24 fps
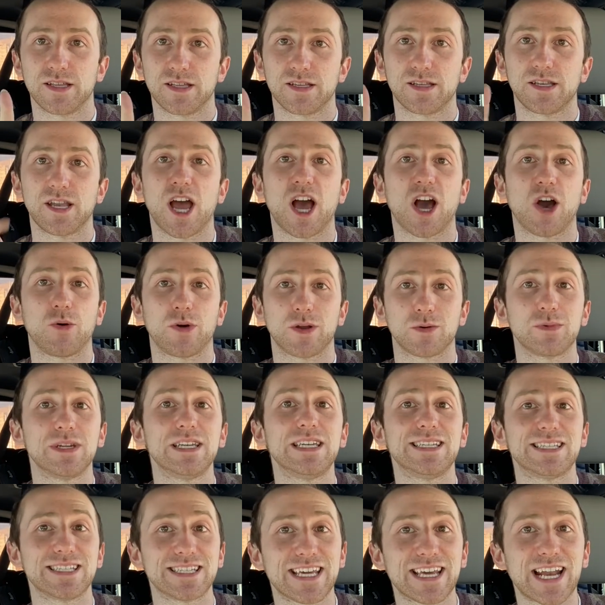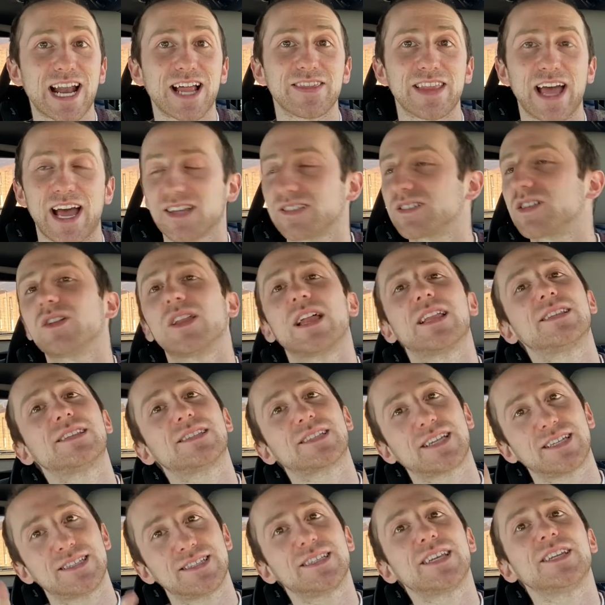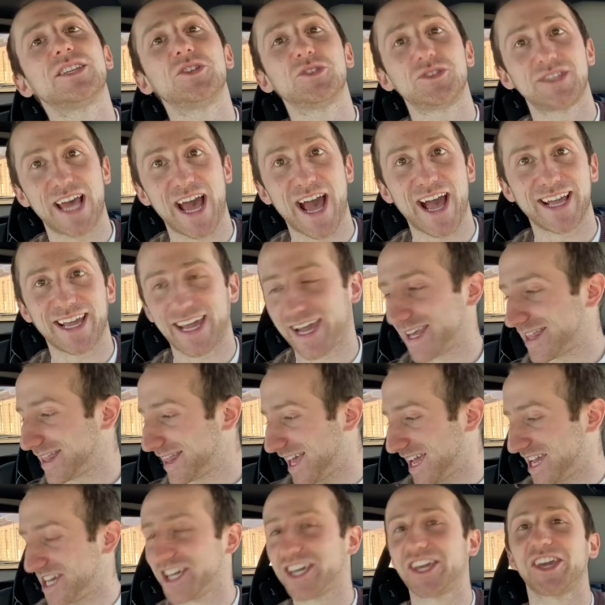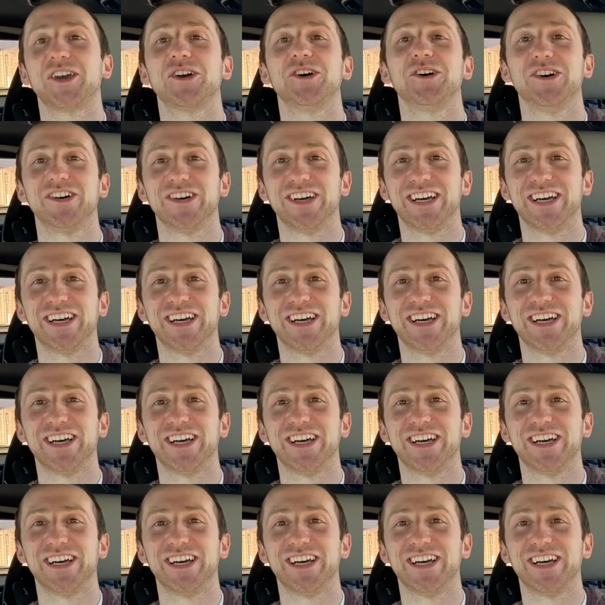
No, and we need to get on that. So let's continue tagging. Thank you.